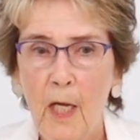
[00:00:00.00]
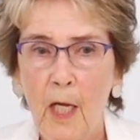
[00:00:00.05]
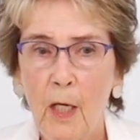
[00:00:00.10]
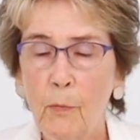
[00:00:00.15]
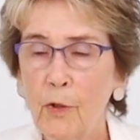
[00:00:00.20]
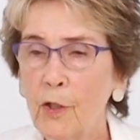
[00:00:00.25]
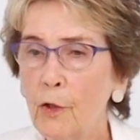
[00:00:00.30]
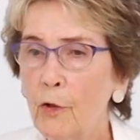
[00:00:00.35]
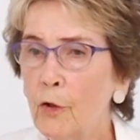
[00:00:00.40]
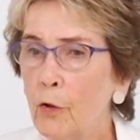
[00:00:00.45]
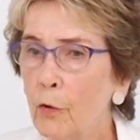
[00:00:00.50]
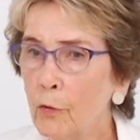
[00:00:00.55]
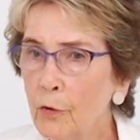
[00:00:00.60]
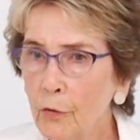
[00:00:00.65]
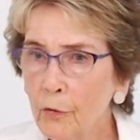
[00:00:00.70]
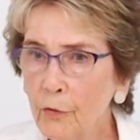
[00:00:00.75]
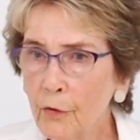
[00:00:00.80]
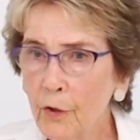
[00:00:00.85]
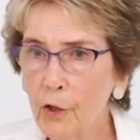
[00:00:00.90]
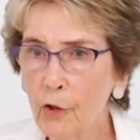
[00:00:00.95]
It was in
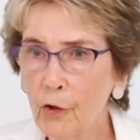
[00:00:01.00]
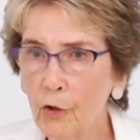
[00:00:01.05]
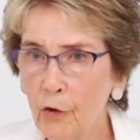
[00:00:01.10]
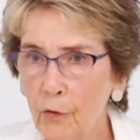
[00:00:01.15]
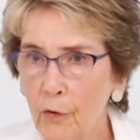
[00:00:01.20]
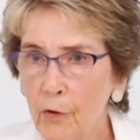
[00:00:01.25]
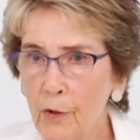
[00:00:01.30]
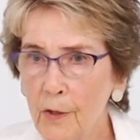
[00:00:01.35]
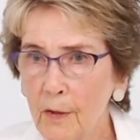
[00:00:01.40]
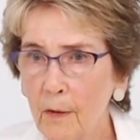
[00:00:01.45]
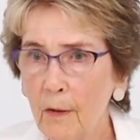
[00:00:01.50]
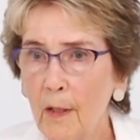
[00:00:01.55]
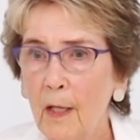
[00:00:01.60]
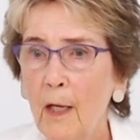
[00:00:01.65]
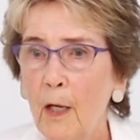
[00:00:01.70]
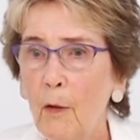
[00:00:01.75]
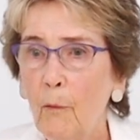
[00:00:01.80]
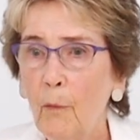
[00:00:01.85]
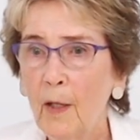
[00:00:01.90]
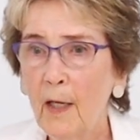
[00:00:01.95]
total disuse.
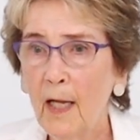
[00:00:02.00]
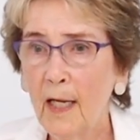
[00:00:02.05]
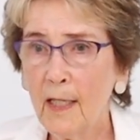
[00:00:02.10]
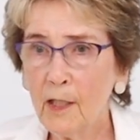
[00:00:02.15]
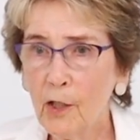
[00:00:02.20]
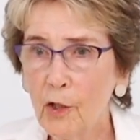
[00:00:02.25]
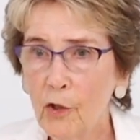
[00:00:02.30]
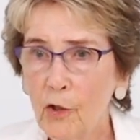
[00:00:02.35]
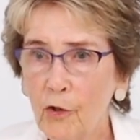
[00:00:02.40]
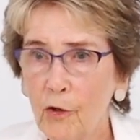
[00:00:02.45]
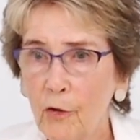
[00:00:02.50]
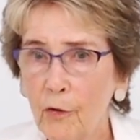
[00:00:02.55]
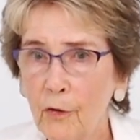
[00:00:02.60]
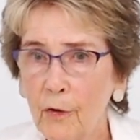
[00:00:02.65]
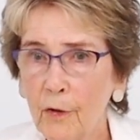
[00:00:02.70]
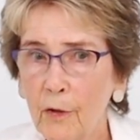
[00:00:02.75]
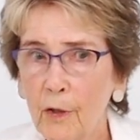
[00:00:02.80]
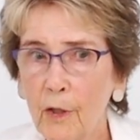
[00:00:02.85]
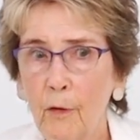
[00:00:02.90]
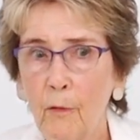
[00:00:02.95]
When I, as a
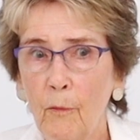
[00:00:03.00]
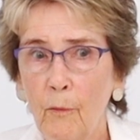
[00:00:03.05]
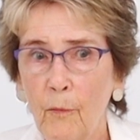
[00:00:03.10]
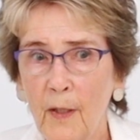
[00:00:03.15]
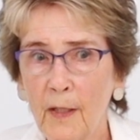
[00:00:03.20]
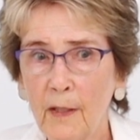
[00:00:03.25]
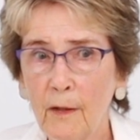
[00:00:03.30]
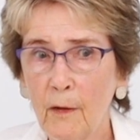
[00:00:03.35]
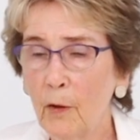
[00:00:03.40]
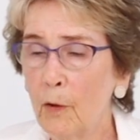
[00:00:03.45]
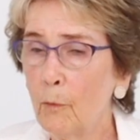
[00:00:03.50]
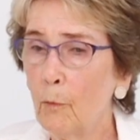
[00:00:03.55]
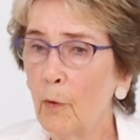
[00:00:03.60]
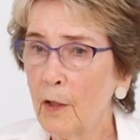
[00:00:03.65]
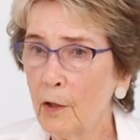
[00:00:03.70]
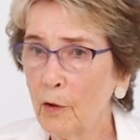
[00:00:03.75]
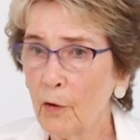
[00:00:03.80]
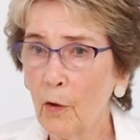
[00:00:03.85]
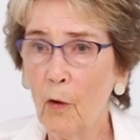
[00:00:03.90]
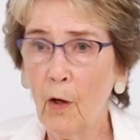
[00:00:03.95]
student, went and
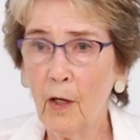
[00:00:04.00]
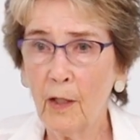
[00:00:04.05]
worked,